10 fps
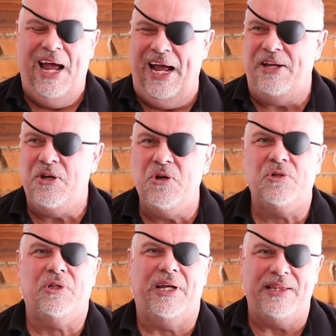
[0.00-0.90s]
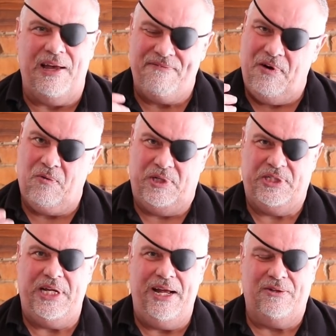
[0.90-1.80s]
and usually they
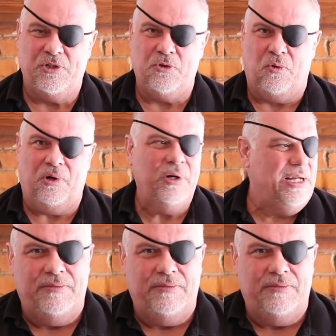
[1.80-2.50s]
focus down shorter.